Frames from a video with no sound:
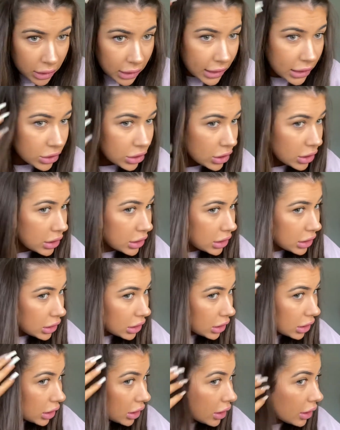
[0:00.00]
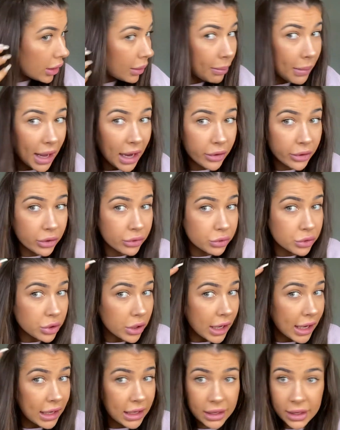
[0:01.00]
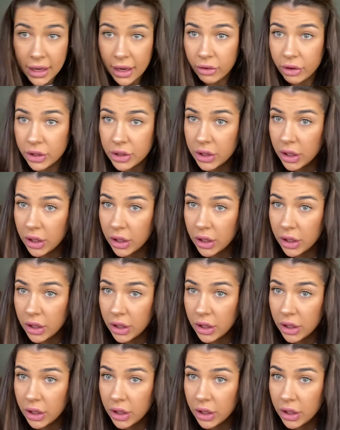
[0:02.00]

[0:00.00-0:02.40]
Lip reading: It's just a matter of trial and error.